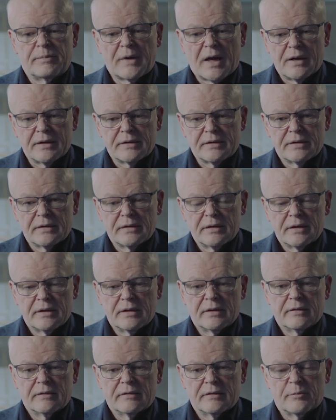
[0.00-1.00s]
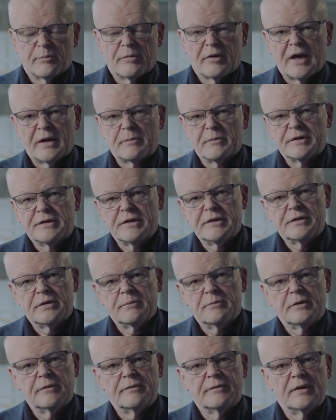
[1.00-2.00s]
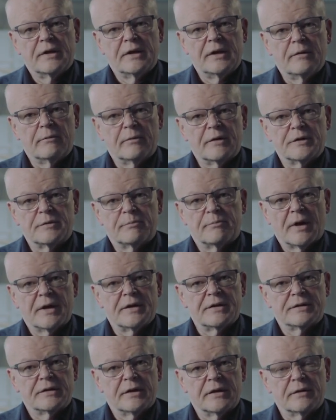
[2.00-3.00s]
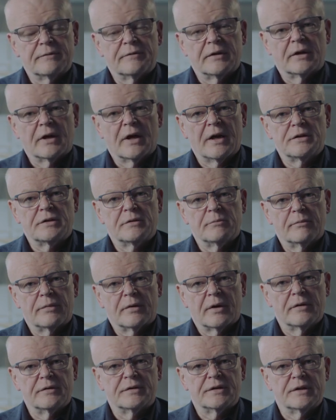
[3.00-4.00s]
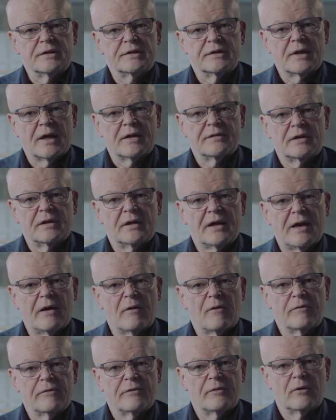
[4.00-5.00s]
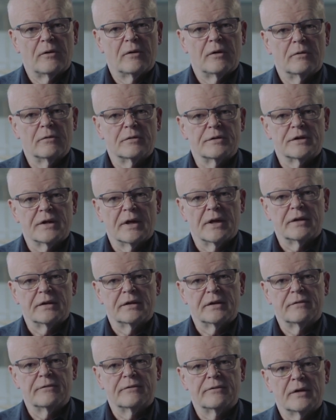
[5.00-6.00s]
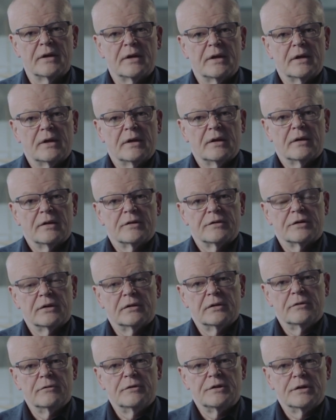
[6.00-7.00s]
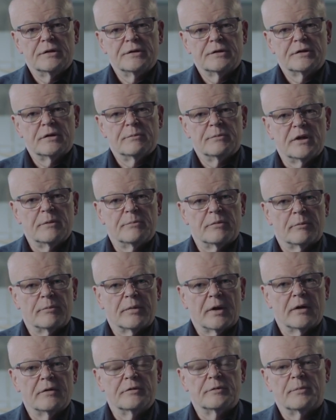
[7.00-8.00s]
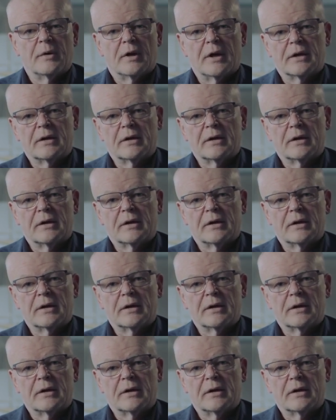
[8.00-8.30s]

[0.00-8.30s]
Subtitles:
But the pragmatism of the risk-based certification process does allow for alternative solutions to be proposed by